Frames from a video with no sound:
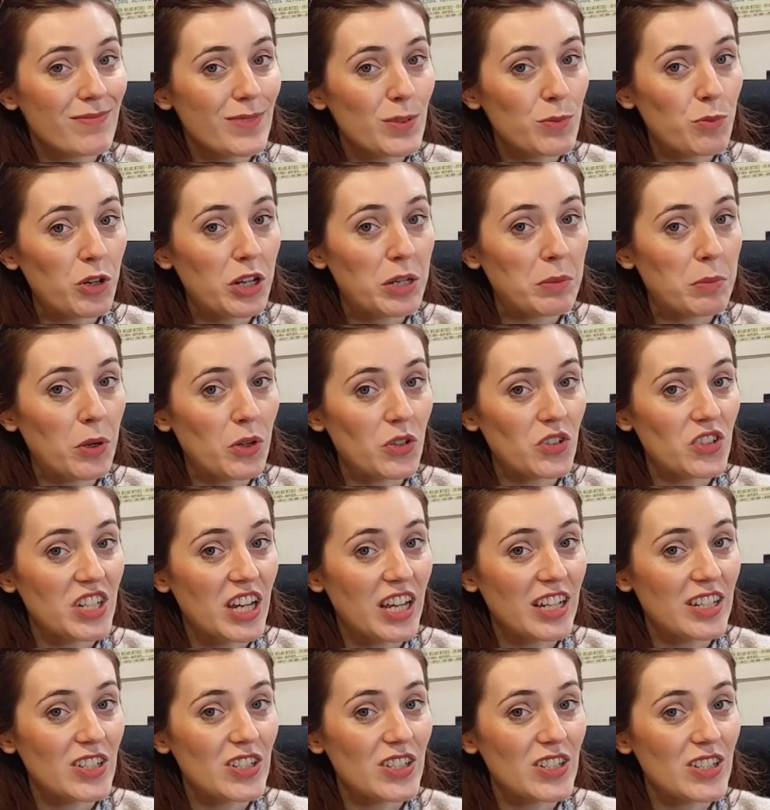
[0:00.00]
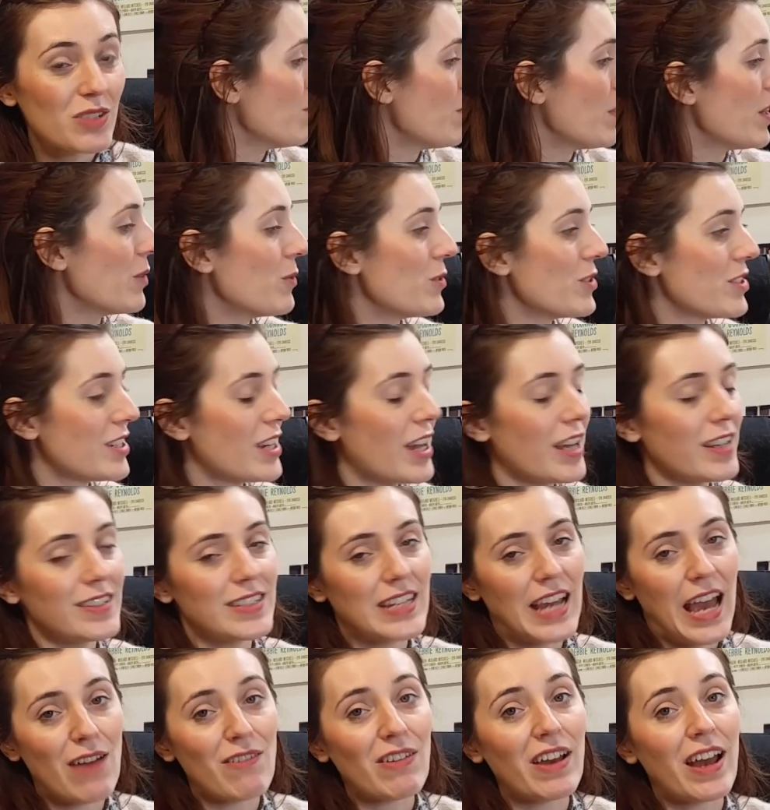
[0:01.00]
It's pretty bog standard, but it was nice
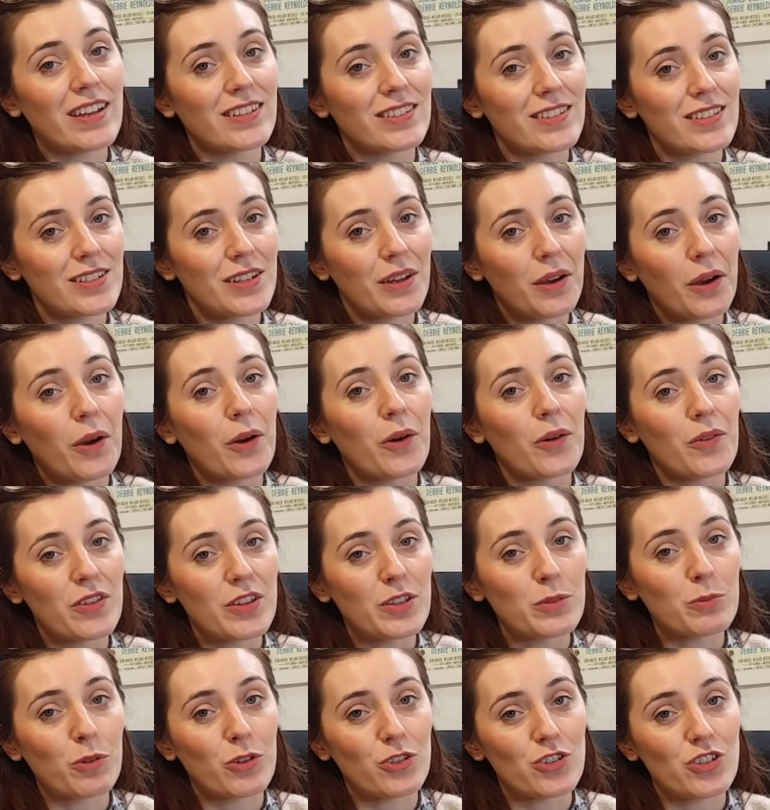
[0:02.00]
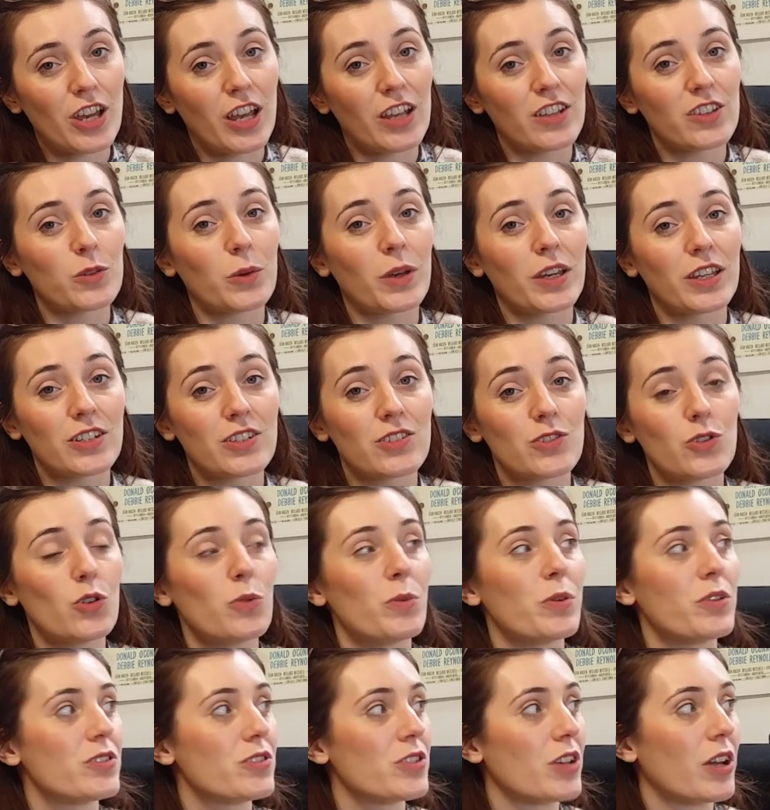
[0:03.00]
to have a head start on this project, so I could
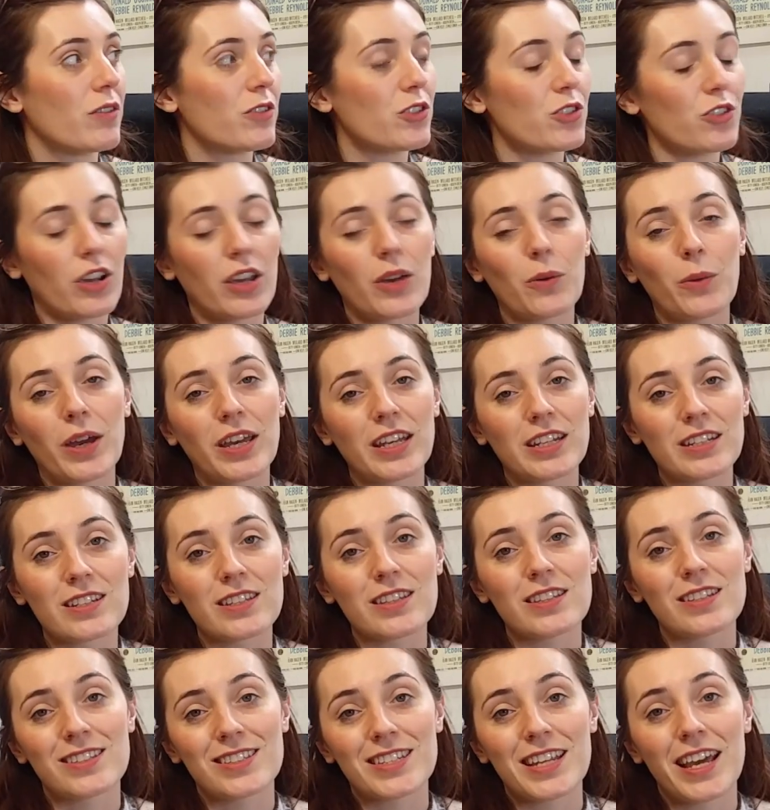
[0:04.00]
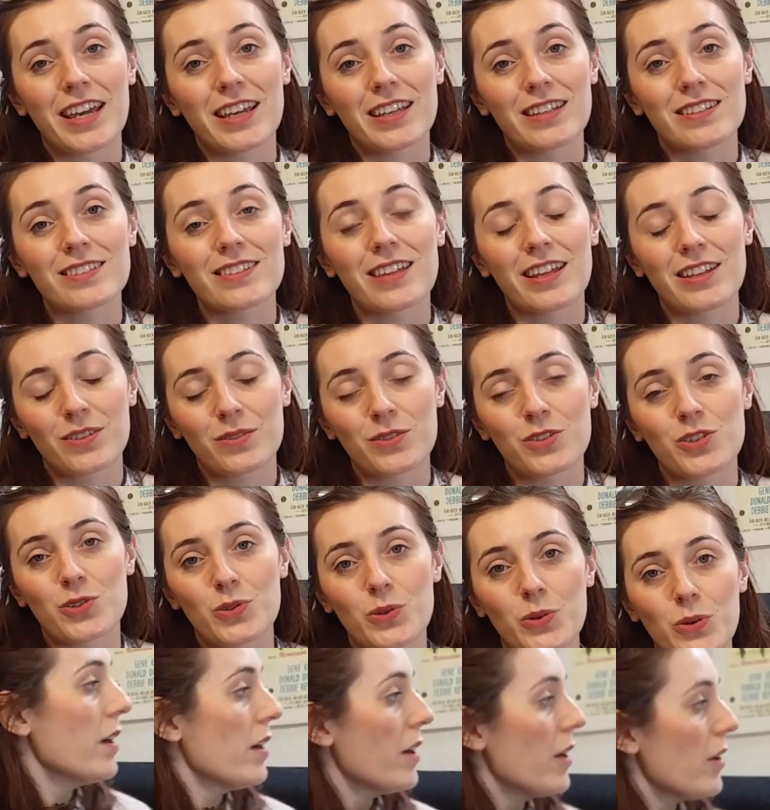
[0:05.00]
almost dive straight away into the stays, that's for
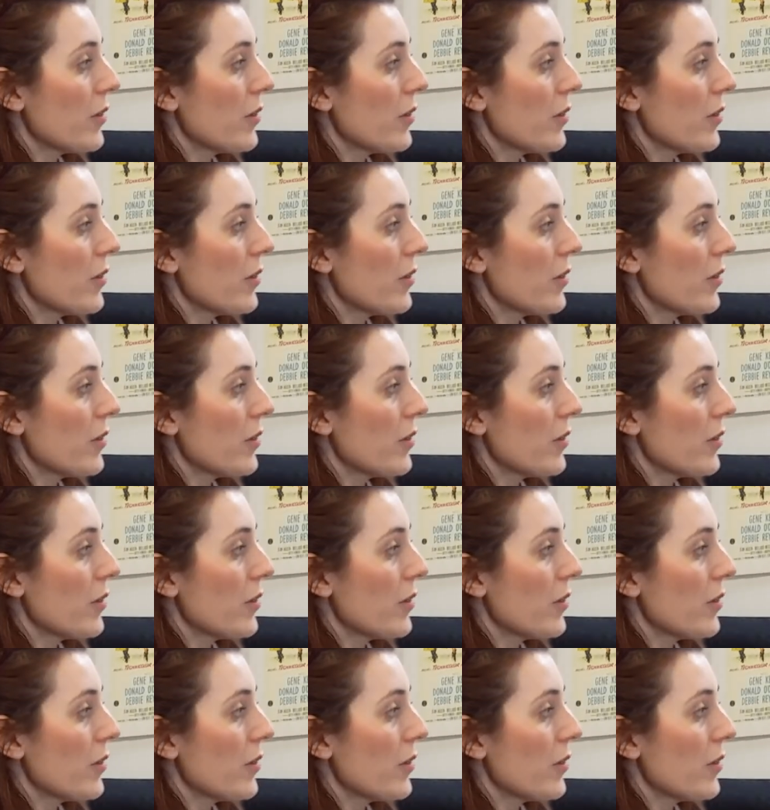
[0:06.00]
sure.